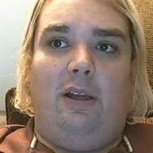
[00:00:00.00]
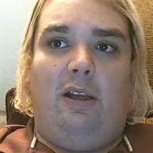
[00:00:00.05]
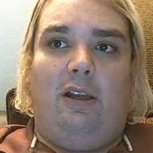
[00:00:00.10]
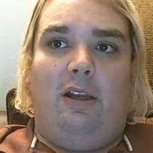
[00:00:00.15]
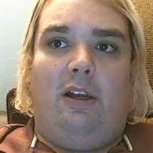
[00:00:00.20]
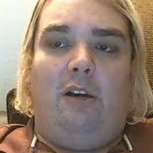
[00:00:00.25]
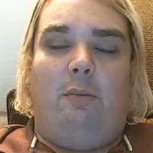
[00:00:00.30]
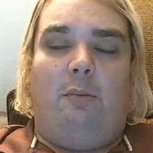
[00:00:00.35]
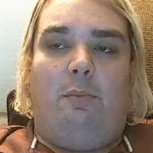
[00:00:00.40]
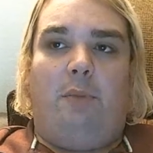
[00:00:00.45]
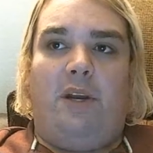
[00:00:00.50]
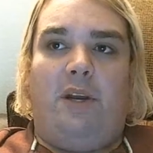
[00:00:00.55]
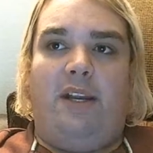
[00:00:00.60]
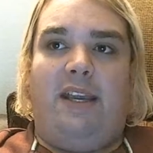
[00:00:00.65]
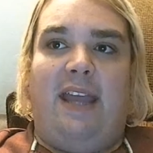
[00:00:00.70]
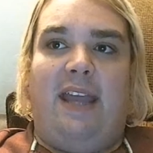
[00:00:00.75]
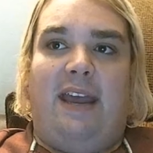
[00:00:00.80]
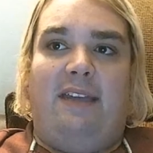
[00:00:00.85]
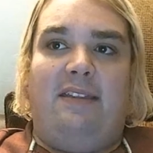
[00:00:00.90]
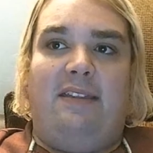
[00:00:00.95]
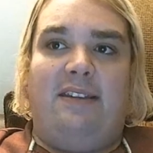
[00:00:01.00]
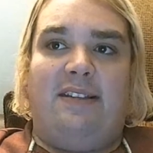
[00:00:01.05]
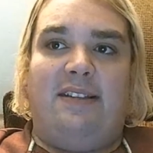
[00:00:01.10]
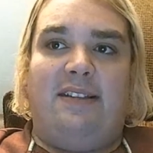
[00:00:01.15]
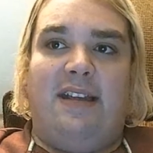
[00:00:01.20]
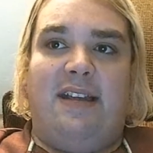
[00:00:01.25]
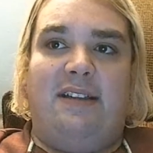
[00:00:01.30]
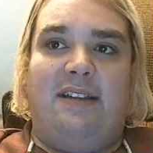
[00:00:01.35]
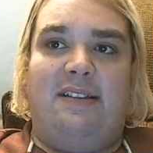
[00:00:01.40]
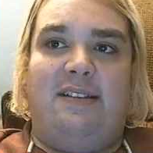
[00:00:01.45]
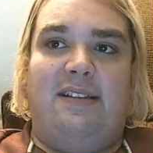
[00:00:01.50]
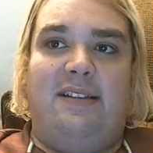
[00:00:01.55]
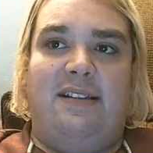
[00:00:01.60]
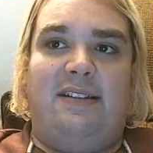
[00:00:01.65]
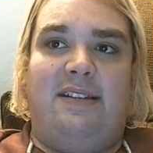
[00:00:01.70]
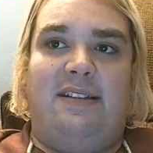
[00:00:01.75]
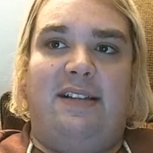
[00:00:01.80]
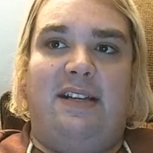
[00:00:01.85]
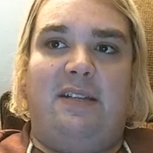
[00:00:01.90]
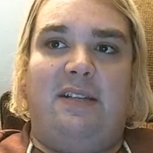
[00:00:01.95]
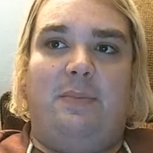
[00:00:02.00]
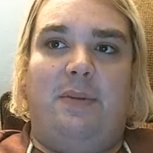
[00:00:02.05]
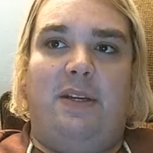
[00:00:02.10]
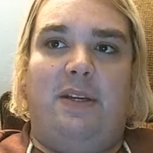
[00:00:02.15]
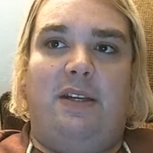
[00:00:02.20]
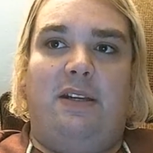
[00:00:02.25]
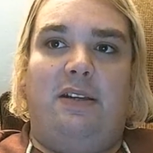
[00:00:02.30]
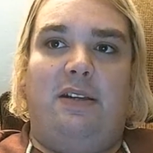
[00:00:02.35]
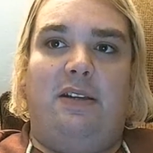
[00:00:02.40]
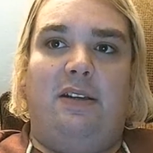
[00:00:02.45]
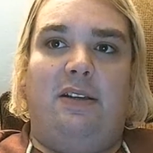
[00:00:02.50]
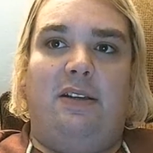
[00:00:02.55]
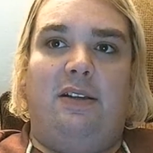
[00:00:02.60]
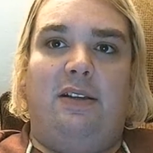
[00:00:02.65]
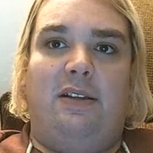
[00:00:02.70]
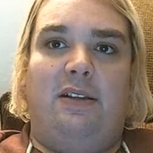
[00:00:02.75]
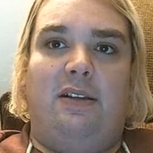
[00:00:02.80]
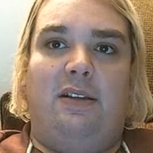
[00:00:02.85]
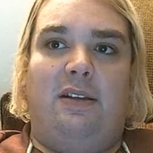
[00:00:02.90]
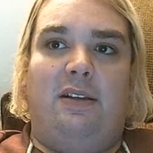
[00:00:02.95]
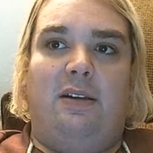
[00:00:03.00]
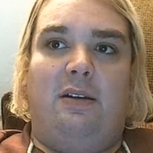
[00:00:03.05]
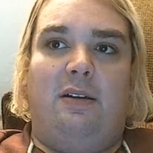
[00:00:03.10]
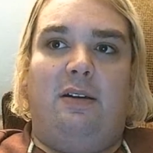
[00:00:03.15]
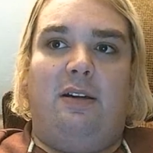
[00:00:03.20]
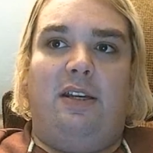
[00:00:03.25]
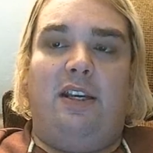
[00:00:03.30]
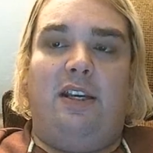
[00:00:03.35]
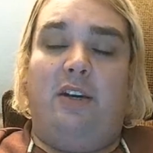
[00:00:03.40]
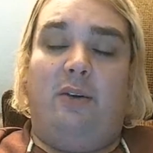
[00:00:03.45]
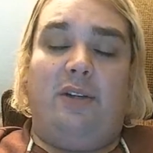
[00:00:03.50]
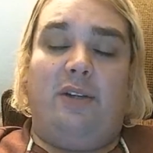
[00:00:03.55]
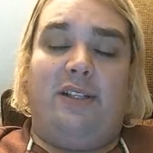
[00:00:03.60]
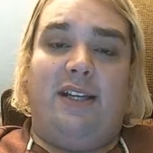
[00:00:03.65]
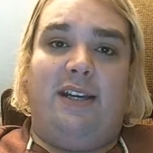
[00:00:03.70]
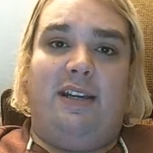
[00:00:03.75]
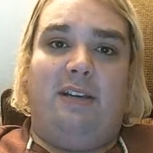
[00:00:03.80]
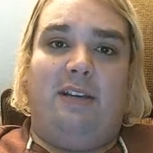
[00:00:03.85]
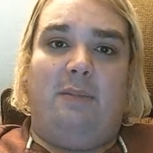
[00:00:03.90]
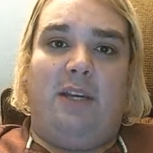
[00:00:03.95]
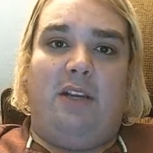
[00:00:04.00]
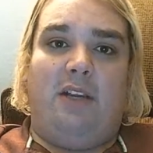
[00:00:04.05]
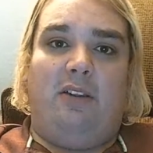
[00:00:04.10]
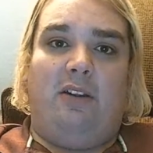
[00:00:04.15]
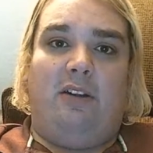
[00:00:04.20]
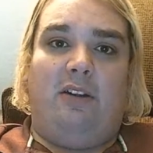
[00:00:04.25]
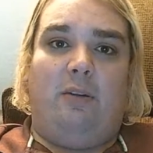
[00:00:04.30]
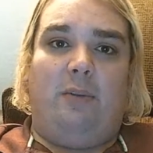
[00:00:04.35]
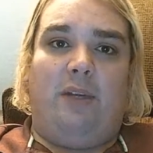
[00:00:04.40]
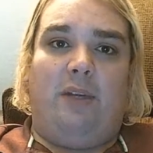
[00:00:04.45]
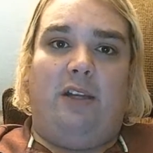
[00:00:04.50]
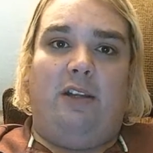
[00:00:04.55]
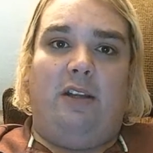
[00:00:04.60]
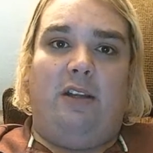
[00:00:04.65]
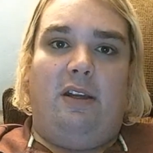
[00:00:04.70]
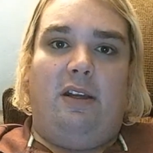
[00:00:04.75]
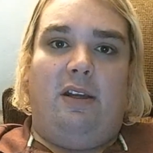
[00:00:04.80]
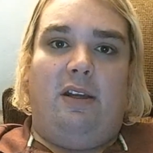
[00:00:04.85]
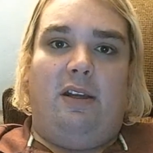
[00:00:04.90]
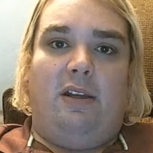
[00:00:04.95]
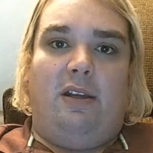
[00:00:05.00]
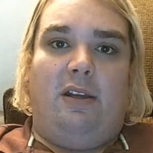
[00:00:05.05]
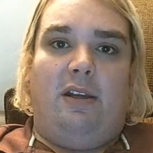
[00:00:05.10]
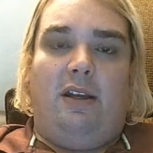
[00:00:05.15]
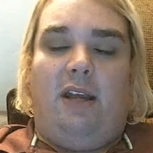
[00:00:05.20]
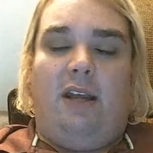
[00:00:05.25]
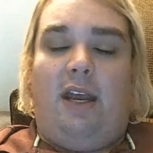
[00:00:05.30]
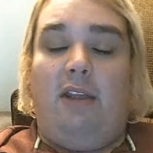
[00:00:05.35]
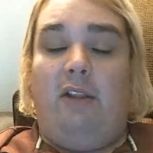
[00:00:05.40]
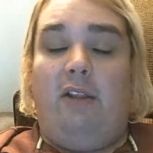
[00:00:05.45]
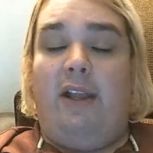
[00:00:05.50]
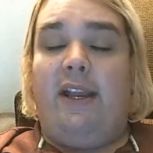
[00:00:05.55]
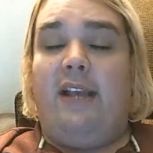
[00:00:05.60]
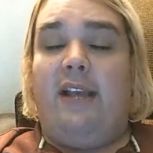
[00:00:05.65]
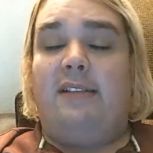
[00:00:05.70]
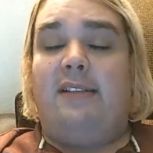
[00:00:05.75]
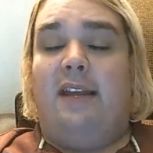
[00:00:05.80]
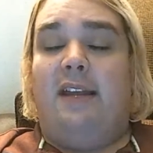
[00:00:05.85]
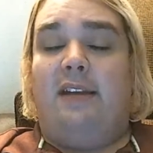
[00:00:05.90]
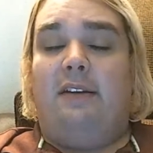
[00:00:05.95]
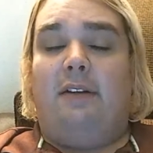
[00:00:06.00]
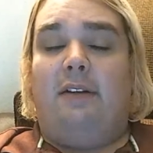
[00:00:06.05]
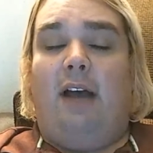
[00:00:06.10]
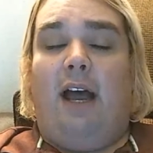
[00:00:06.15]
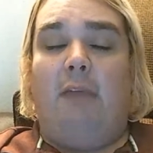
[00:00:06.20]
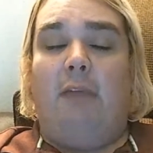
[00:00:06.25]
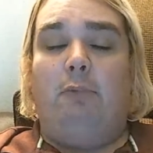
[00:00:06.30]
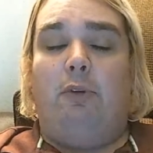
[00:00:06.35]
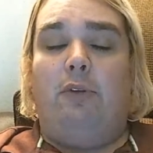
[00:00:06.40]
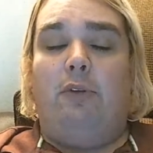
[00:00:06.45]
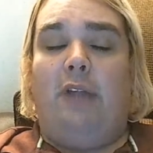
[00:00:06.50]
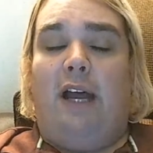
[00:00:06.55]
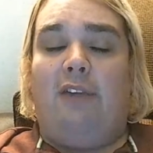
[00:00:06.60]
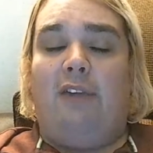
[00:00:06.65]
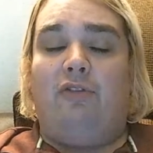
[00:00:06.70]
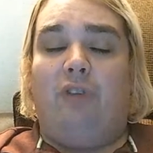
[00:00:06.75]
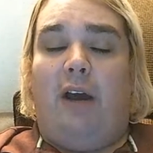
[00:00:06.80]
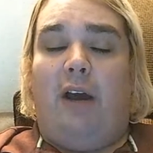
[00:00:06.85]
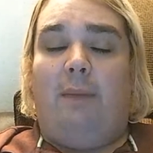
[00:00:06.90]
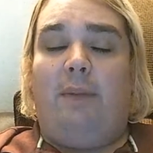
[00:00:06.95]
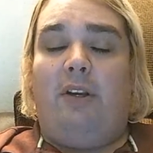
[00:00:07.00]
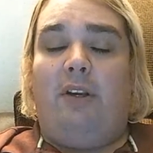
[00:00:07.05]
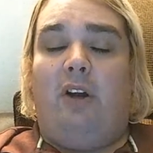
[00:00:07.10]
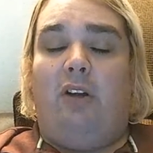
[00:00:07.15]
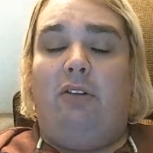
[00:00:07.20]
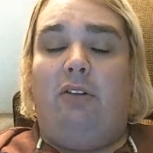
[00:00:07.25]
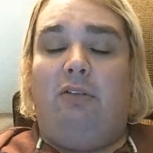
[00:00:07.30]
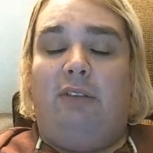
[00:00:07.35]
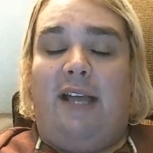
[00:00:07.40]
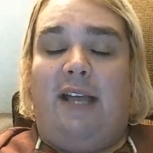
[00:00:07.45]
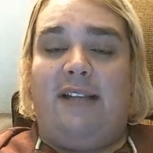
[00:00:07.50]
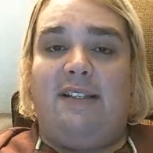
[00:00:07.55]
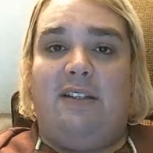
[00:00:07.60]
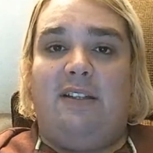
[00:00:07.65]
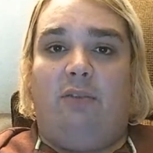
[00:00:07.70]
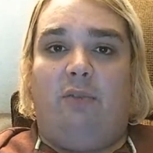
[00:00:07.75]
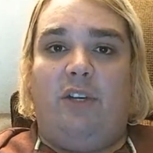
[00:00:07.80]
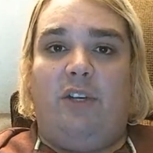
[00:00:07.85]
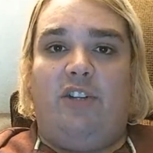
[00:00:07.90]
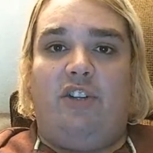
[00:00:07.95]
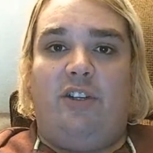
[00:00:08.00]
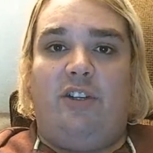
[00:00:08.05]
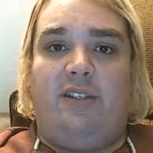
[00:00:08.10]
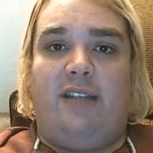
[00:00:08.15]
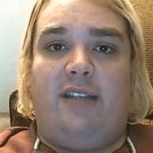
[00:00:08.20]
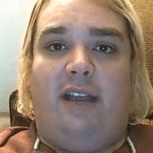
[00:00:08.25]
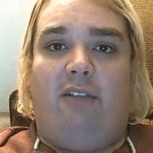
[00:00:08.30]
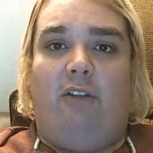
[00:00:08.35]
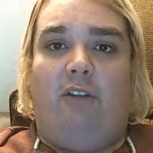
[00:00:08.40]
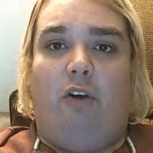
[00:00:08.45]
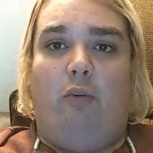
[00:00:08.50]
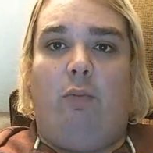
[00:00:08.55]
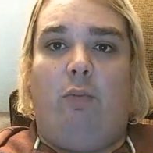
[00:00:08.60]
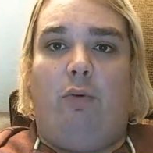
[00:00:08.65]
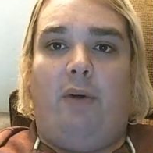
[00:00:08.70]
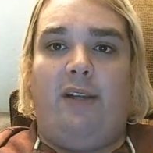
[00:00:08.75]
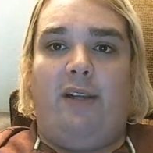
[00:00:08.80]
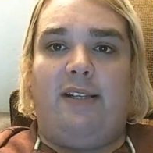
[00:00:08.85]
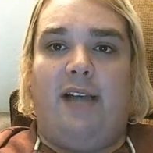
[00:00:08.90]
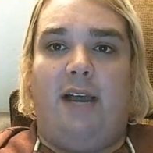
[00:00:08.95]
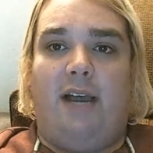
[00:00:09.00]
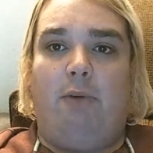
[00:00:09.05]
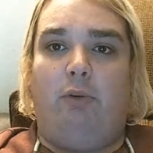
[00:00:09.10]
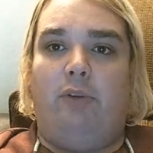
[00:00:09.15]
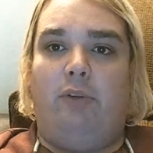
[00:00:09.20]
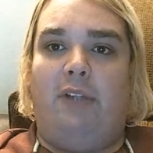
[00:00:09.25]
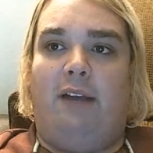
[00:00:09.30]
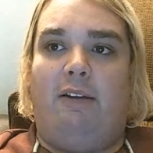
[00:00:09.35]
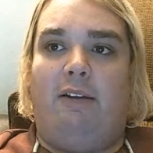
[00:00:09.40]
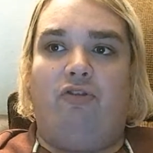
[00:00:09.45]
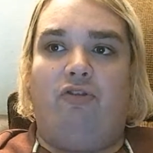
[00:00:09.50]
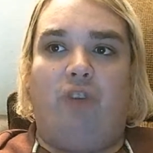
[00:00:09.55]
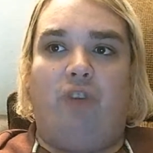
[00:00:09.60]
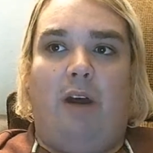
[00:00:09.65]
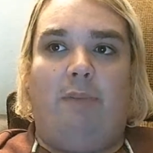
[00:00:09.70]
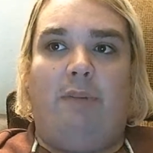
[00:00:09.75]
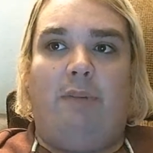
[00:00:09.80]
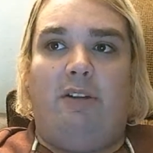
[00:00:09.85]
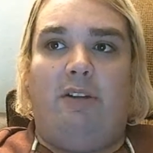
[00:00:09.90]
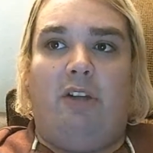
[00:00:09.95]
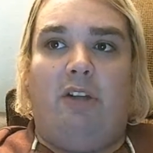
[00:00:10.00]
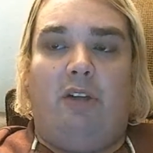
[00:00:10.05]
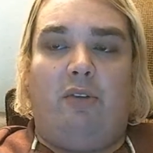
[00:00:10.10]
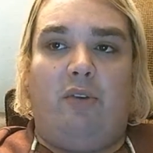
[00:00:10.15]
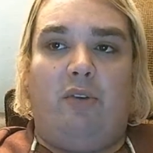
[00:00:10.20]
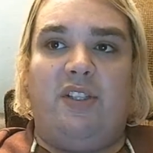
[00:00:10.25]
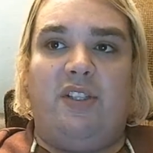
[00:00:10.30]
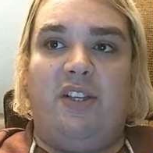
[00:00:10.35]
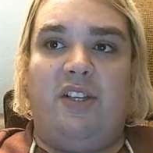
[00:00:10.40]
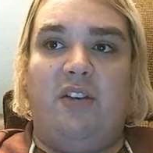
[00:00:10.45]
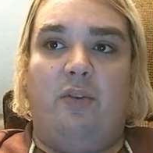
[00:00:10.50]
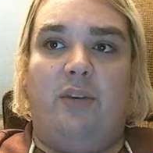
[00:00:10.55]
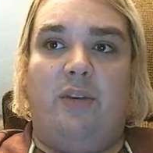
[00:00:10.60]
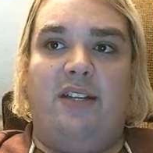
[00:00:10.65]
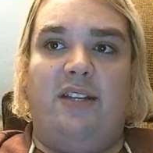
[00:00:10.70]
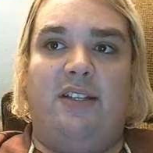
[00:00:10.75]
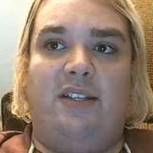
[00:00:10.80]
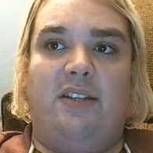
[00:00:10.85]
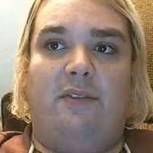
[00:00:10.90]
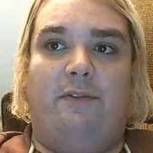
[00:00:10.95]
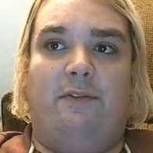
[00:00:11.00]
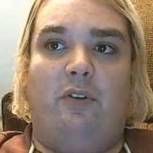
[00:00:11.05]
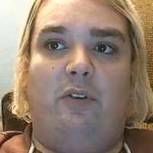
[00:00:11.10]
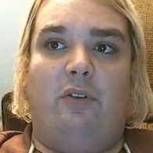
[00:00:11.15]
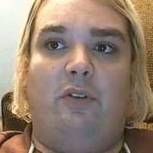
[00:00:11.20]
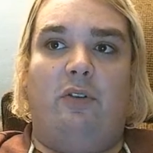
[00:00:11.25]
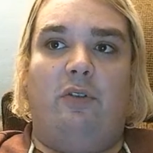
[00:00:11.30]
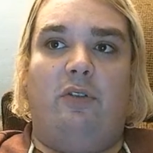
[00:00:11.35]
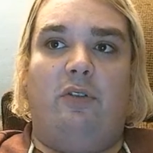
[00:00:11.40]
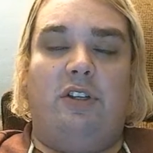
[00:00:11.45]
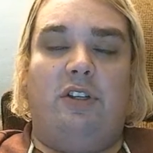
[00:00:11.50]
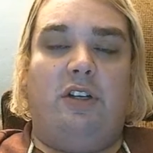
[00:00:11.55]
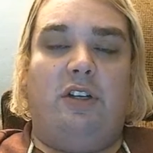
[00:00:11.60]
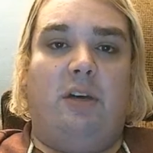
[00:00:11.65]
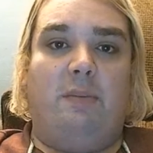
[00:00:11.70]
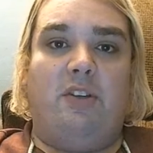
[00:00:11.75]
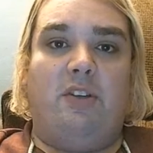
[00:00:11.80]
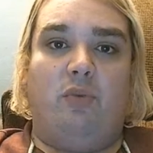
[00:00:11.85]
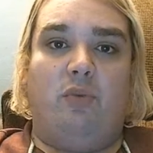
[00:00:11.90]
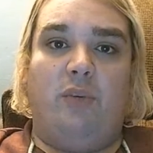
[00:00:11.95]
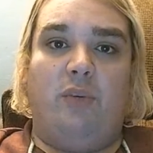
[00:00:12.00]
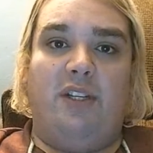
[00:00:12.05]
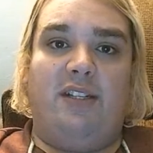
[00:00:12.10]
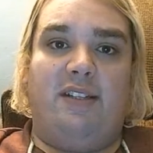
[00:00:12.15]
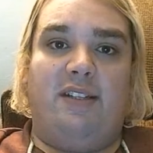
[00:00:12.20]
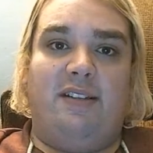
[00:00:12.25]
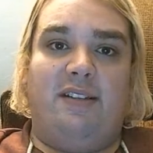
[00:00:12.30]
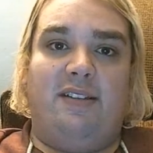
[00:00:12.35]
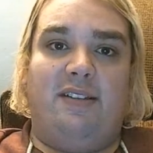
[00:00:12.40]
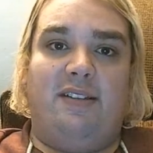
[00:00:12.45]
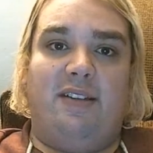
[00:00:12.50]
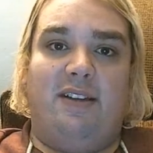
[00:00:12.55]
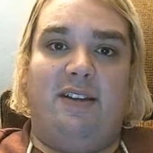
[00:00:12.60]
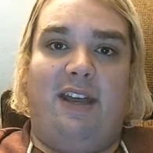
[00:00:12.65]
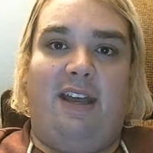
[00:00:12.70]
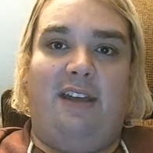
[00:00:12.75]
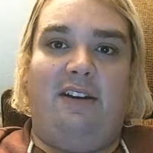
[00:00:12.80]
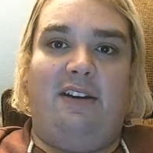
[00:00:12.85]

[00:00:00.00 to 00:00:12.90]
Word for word: But again, the second season has been irritating me a little bit. And like I said, I will not drop it unless it reaches that low point. I will not drop another series for the dumbest reasons again.